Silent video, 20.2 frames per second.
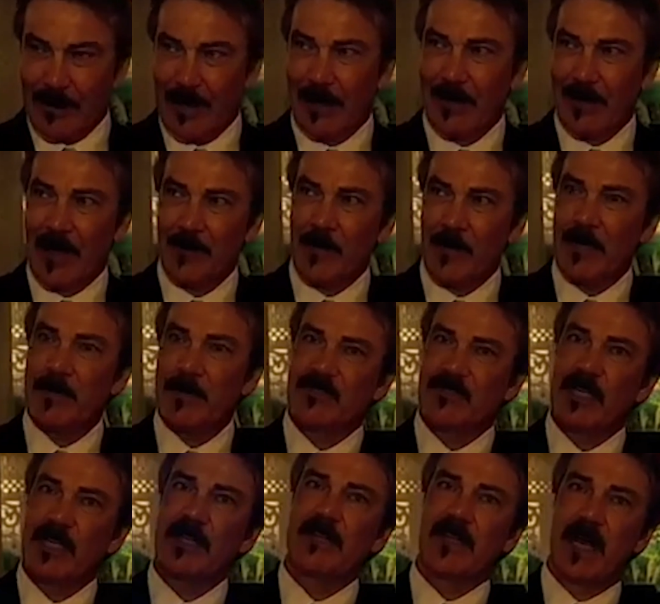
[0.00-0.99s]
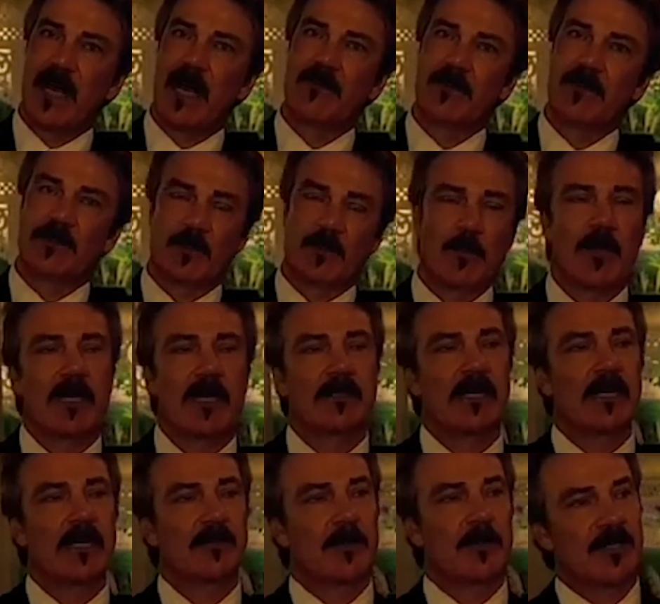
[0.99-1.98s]
now, that may be stating the obvious, but
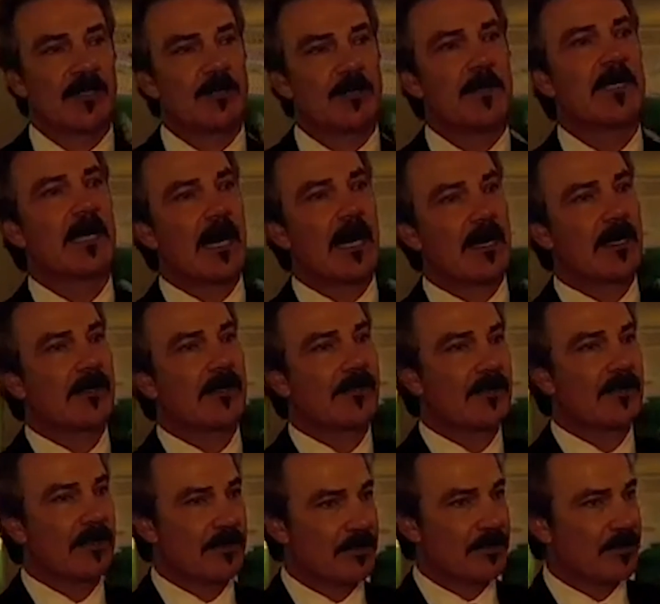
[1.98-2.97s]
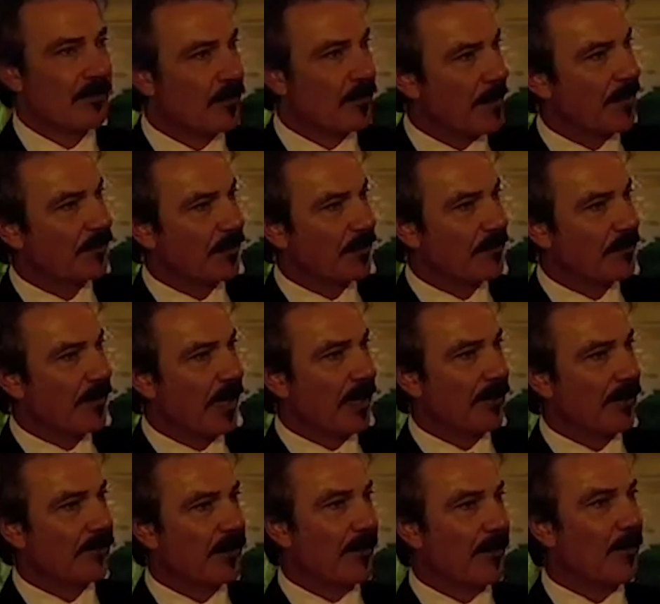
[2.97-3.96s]
many times when I speak out against the issues of domestic
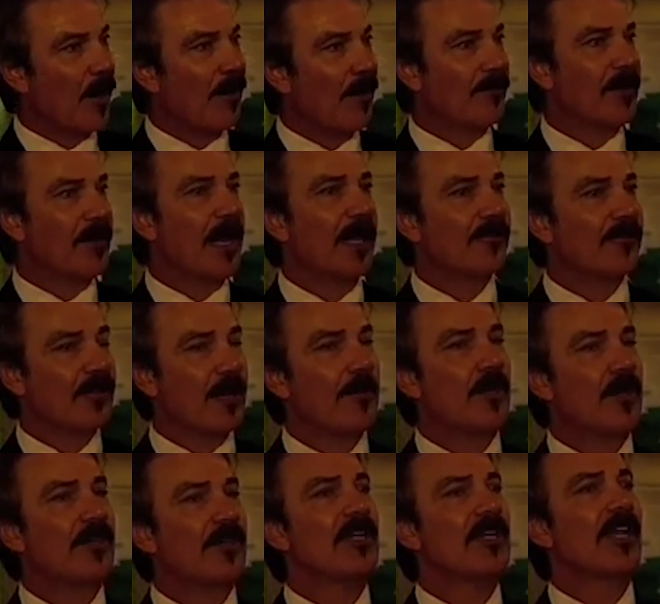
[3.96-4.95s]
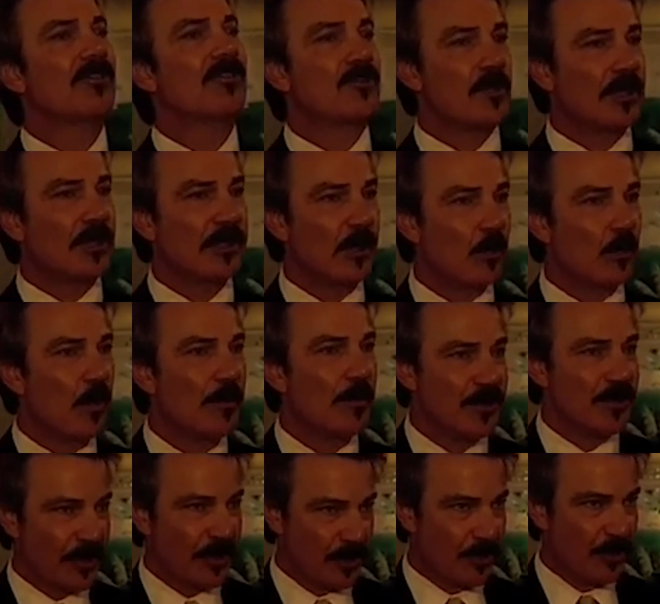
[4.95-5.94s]
violence, I'm often asked, yeah, but isn't that strictly a
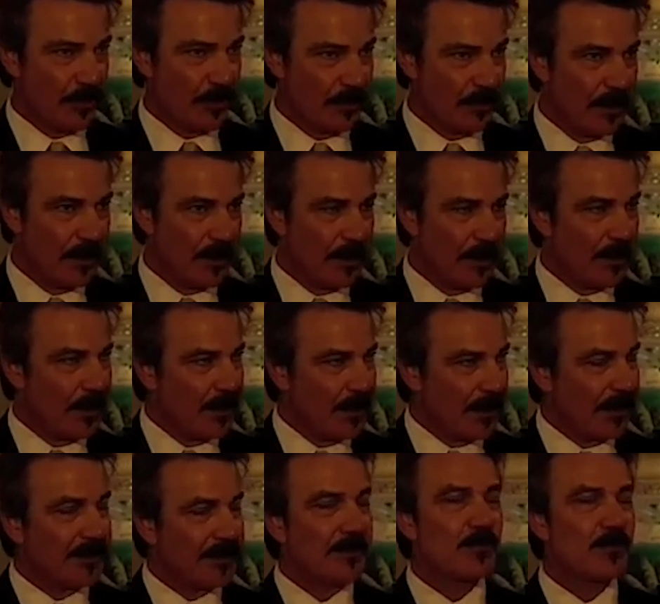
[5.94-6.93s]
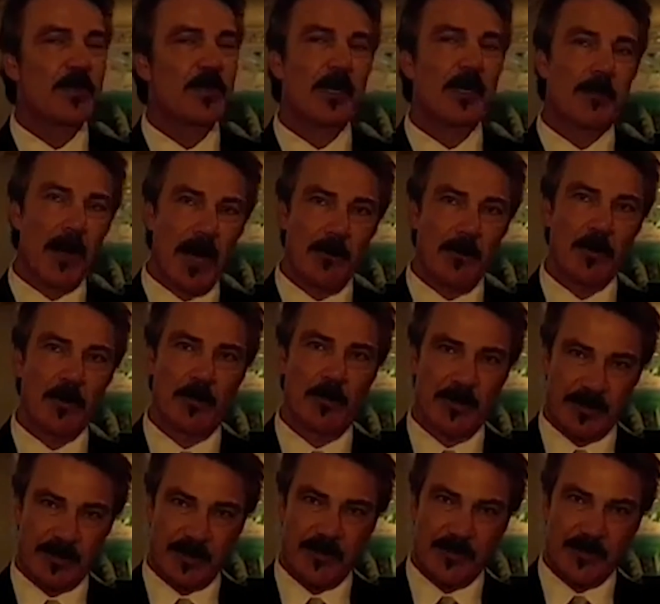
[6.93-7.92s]
woman's issue? That seems to be a
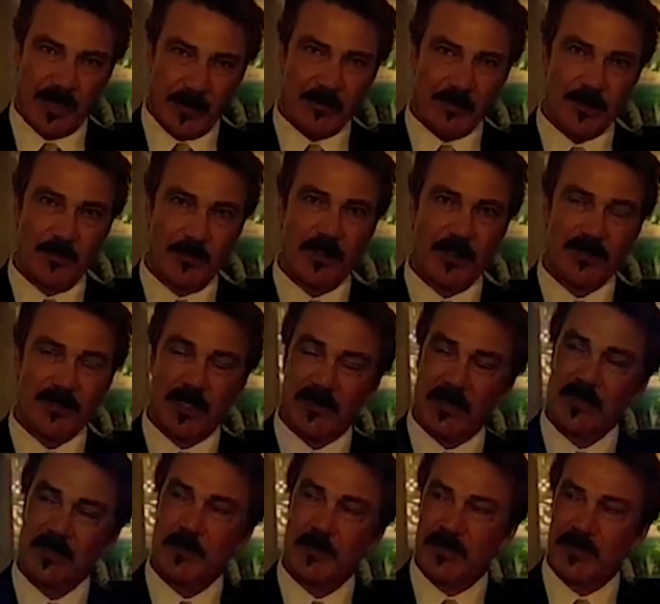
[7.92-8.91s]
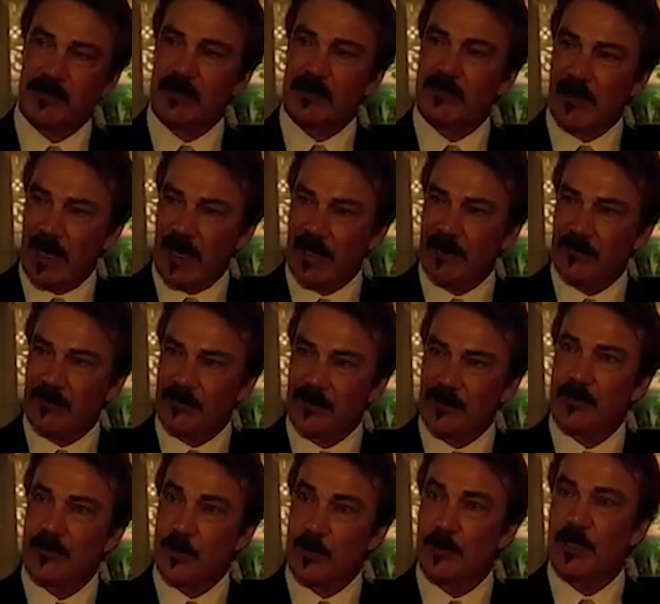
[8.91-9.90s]
popular misconception because I think domestic
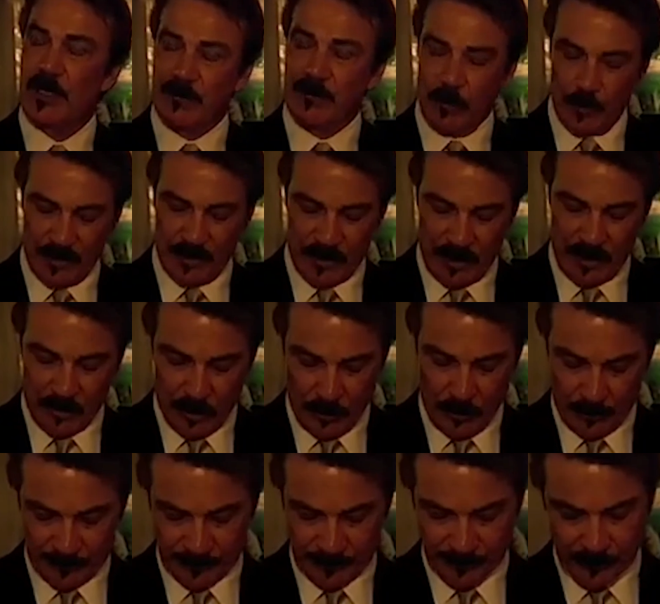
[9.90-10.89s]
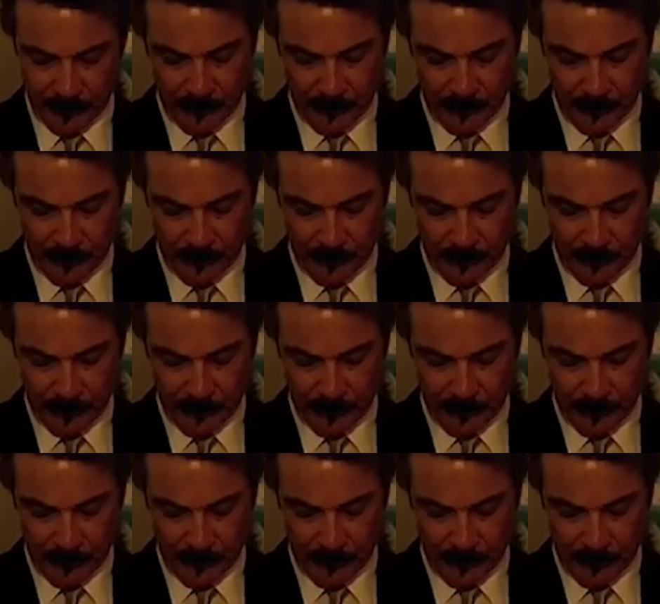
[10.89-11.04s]
violence should be everyone's issue.